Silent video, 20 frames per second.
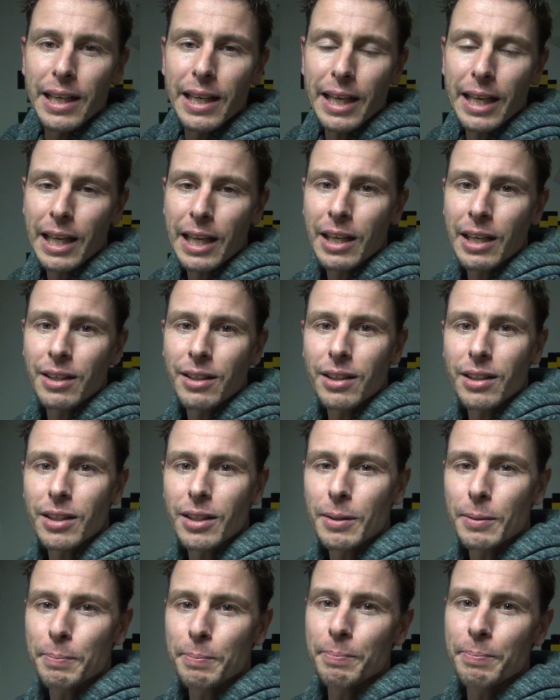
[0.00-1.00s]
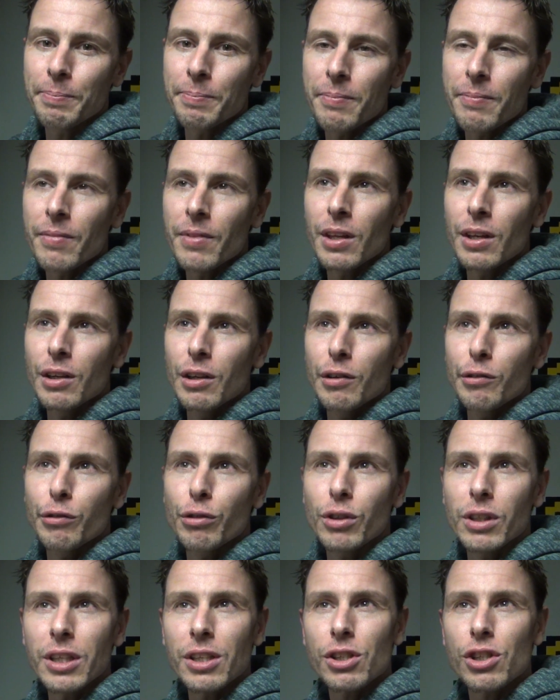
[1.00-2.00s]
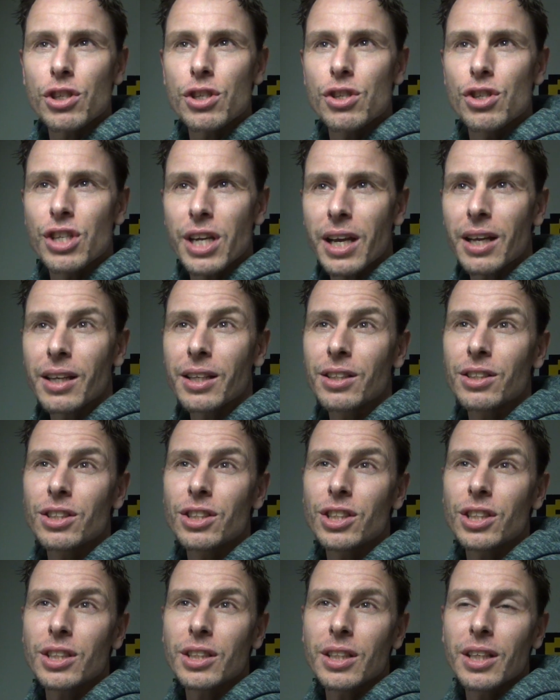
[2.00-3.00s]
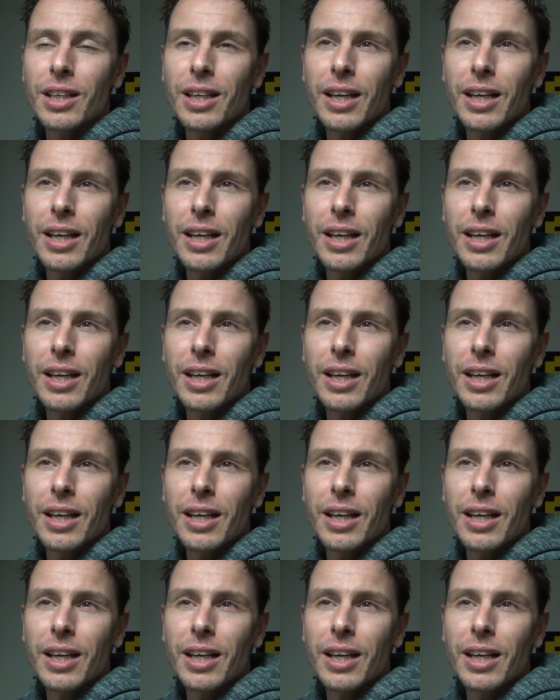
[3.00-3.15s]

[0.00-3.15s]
And um, for this challenge